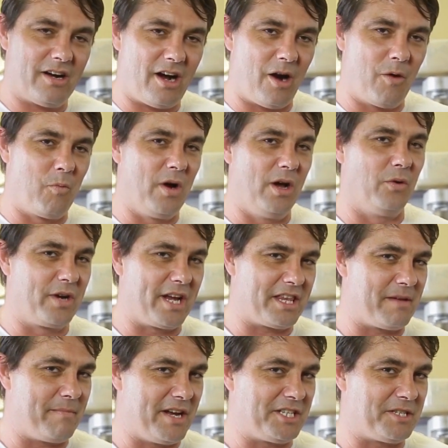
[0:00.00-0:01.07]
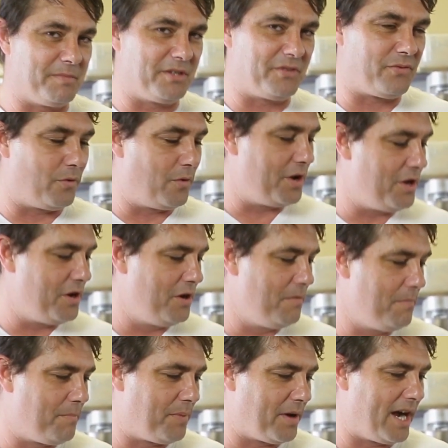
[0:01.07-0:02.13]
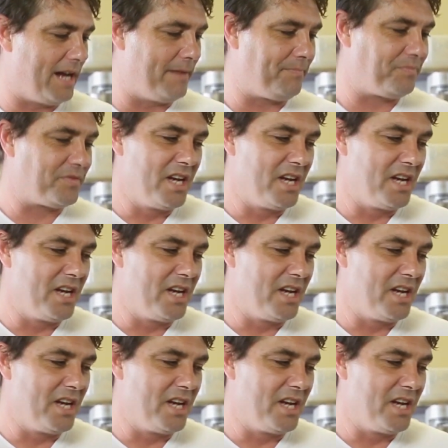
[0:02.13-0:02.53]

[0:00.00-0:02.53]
I will get the measurements for you, but